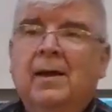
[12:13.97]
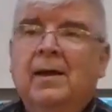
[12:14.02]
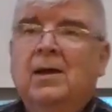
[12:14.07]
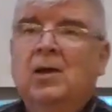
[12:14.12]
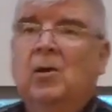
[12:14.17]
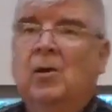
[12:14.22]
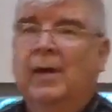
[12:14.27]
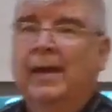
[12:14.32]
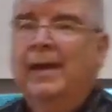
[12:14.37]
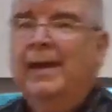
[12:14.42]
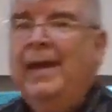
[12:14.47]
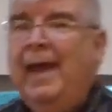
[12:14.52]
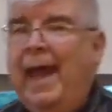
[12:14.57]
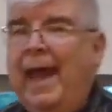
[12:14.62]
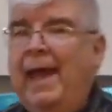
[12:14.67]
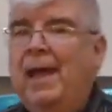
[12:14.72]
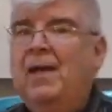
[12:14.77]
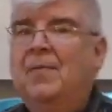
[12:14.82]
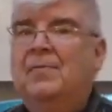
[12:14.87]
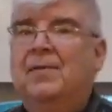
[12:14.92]
You know, he
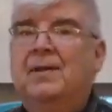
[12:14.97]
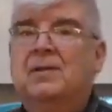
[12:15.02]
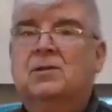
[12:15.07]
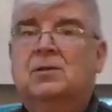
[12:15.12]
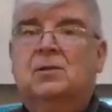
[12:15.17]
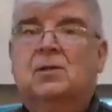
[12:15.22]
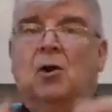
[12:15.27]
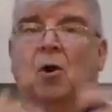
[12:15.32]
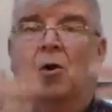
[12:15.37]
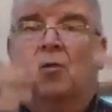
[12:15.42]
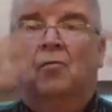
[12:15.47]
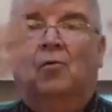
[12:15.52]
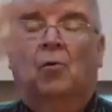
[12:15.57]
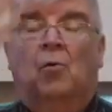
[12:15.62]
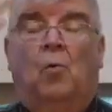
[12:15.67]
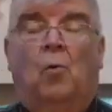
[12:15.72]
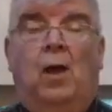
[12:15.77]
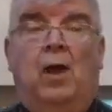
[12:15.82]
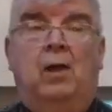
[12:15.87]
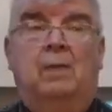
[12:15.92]
had this
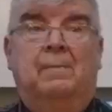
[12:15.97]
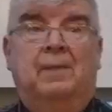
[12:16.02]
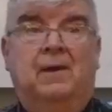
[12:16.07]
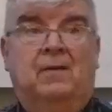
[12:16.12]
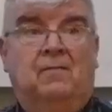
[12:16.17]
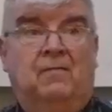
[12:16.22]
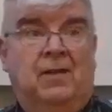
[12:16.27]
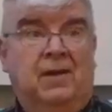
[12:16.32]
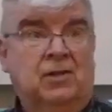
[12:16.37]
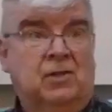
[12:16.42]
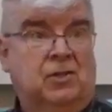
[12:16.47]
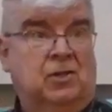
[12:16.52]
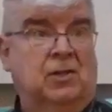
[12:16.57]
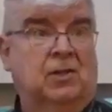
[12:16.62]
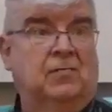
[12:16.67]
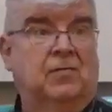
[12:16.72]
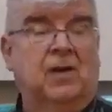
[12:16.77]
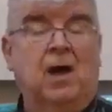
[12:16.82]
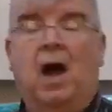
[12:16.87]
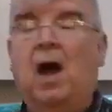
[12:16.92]
overwhelming vision
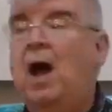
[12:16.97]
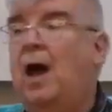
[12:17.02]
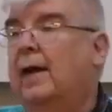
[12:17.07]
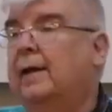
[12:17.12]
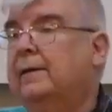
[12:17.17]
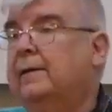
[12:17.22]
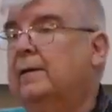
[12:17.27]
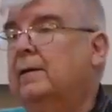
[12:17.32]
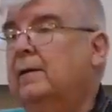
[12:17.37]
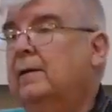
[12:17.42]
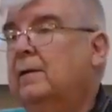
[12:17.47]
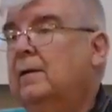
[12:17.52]
of God.